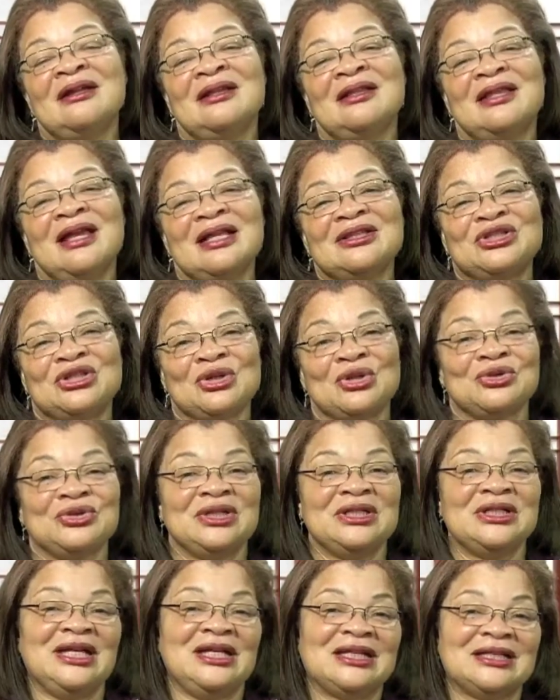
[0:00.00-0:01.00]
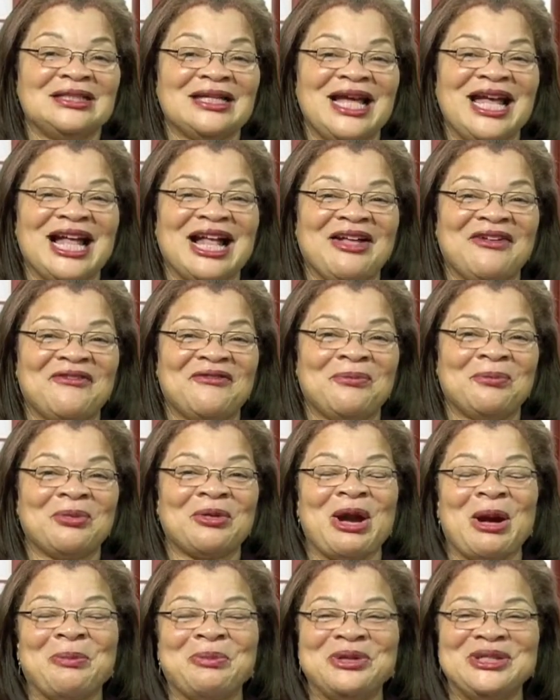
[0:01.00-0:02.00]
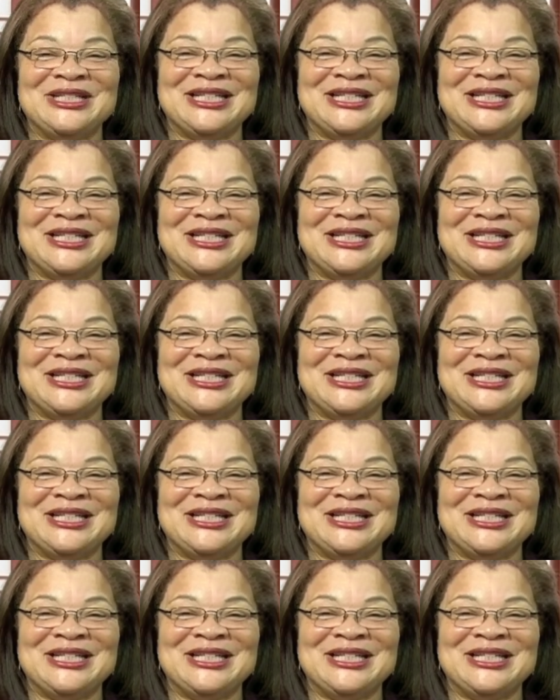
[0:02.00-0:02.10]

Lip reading: that children needed to have proper